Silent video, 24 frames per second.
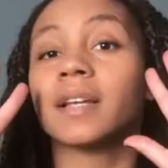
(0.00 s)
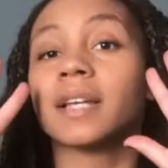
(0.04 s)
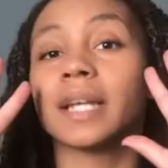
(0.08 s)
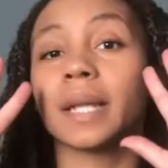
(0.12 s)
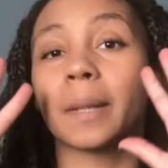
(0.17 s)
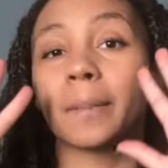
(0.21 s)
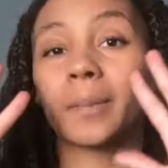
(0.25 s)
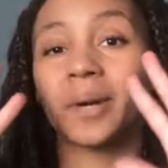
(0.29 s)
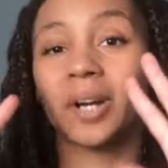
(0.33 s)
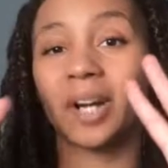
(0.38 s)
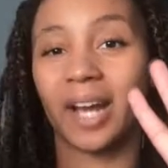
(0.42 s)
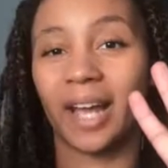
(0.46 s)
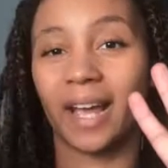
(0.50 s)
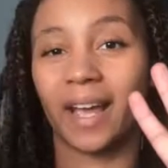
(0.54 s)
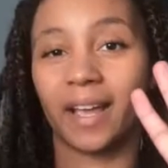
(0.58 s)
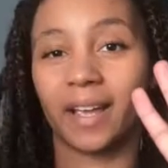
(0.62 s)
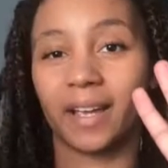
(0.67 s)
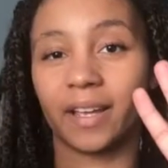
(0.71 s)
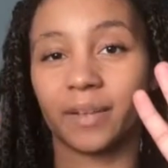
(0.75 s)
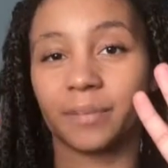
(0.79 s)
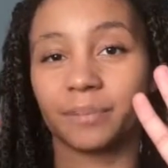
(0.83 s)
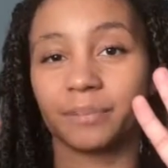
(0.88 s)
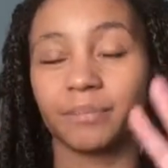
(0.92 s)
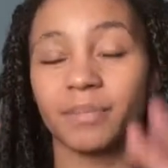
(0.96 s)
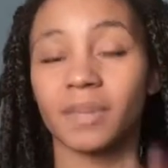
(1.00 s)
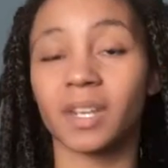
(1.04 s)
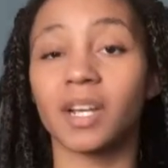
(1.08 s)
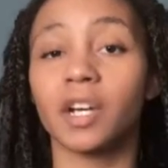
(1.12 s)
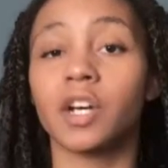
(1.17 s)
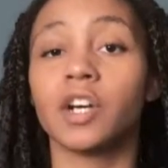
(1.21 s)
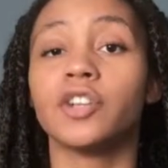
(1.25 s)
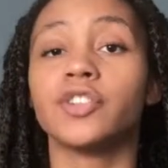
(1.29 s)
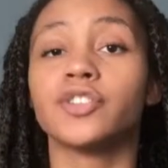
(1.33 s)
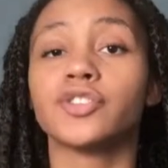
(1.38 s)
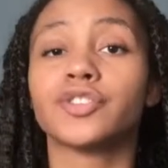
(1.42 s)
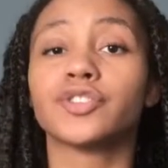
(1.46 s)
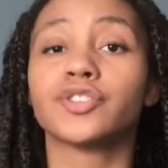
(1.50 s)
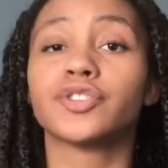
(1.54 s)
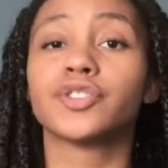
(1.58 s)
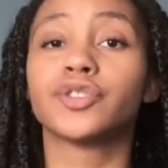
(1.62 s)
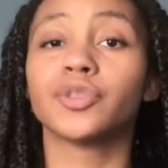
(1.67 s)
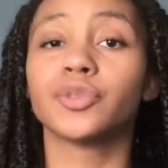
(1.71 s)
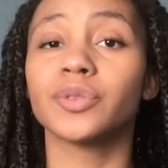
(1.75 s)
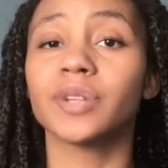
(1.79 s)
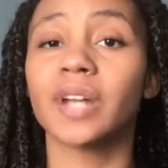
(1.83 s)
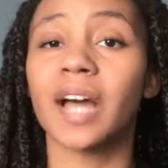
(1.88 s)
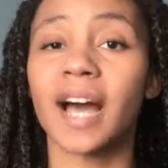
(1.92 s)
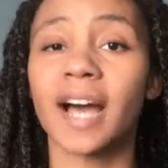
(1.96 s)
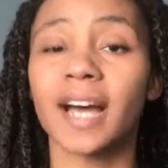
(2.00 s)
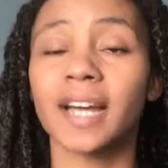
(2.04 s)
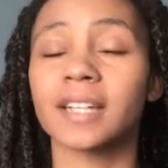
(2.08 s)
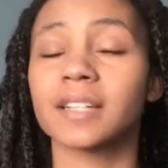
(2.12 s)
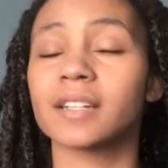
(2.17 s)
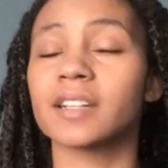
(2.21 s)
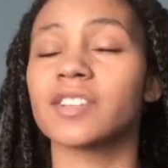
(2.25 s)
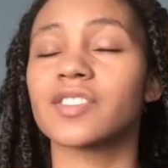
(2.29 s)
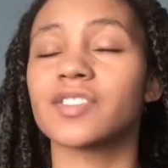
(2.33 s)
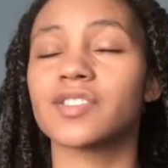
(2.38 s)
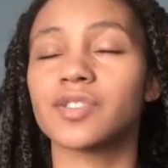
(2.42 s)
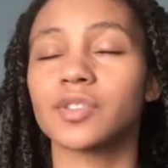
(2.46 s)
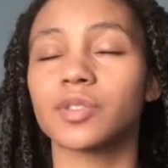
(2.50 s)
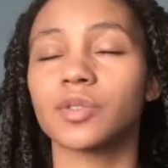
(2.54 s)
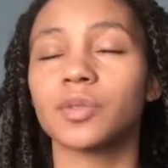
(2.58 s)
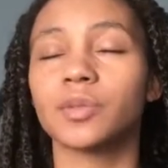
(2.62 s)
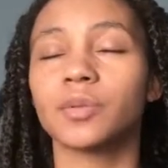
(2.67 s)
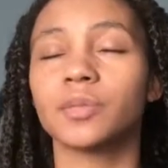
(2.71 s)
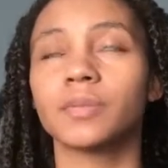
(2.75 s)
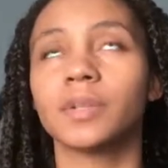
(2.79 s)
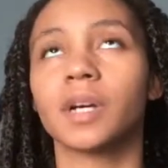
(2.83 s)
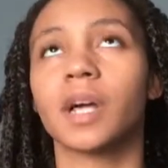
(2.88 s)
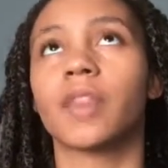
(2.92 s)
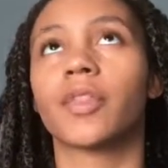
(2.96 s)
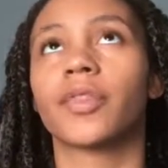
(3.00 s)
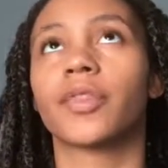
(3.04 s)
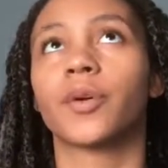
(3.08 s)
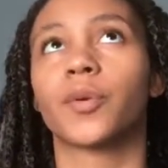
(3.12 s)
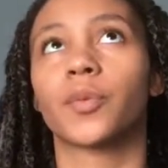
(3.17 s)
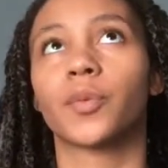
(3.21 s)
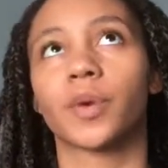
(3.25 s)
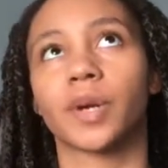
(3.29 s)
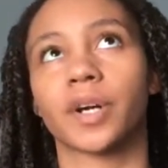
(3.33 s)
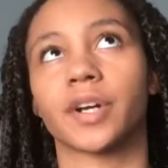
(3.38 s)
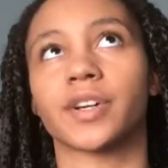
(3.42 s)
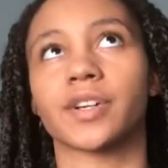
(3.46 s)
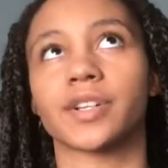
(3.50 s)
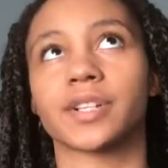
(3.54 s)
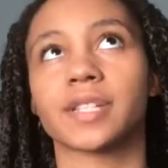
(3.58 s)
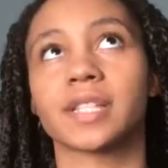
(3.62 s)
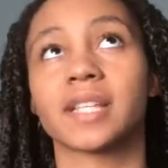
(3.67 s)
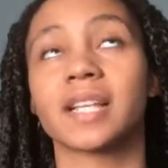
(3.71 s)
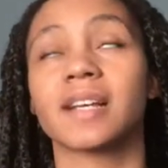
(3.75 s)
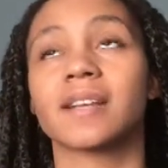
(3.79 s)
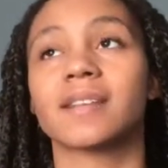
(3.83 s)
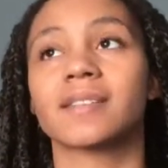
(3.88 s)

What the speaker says: Number 8, do not assume the worst.